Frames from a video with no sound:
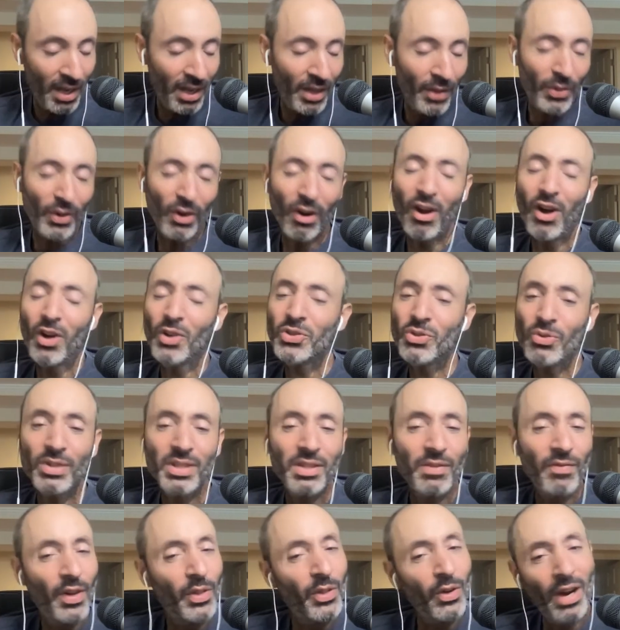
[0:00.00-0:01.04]
There are all sorts
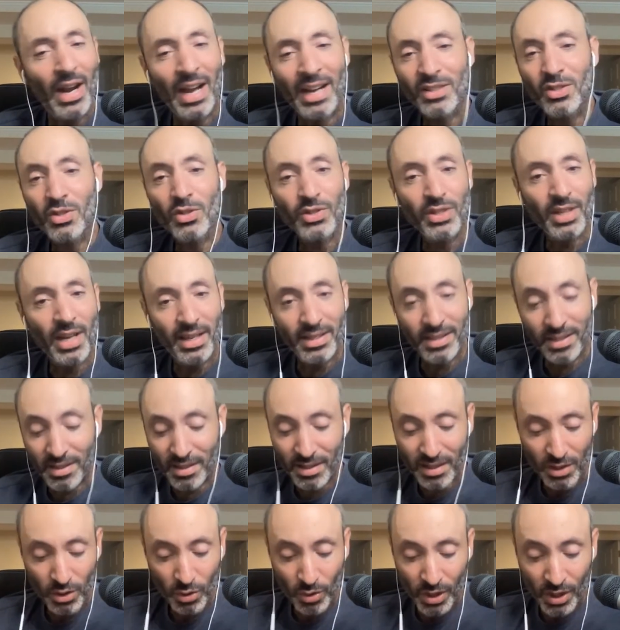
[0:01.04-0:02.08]
of other exercises
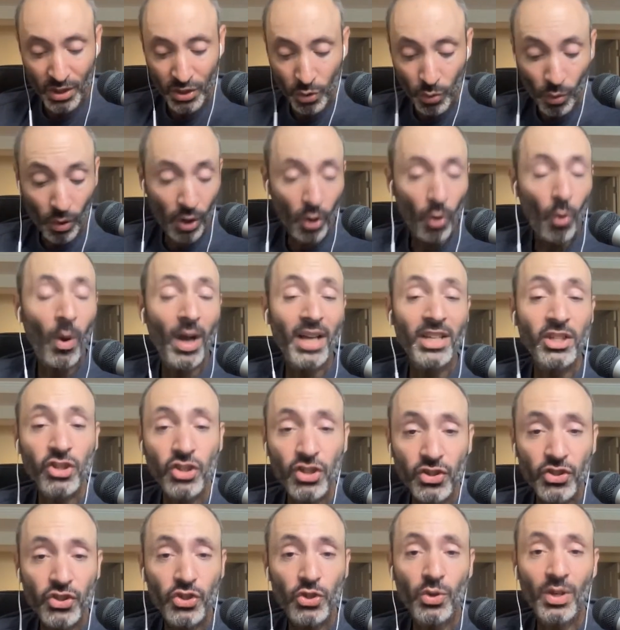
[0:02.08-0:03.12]
that you can do or
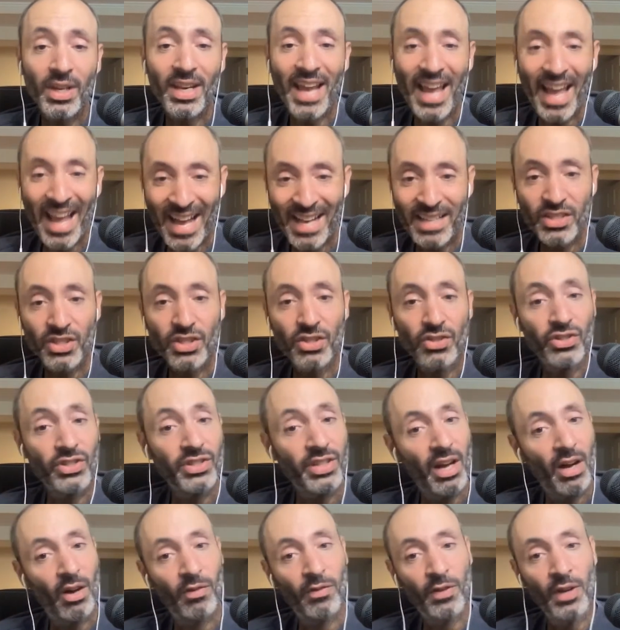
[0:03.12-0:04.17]
questions you can ask
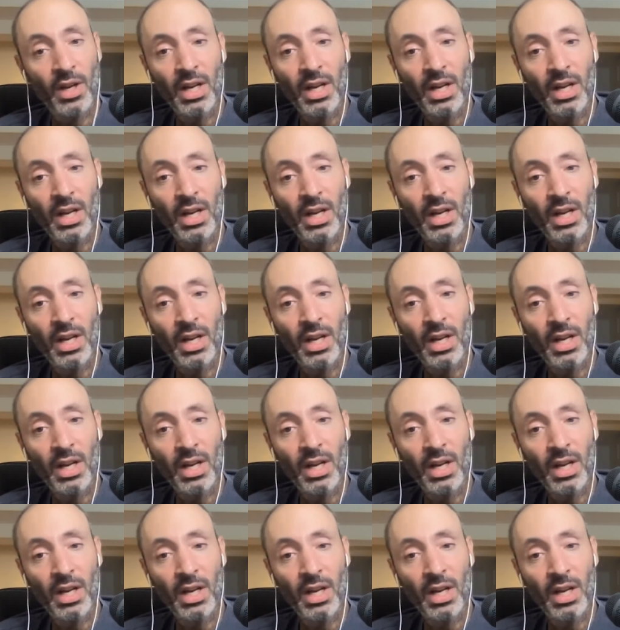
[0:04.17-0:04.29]
yourself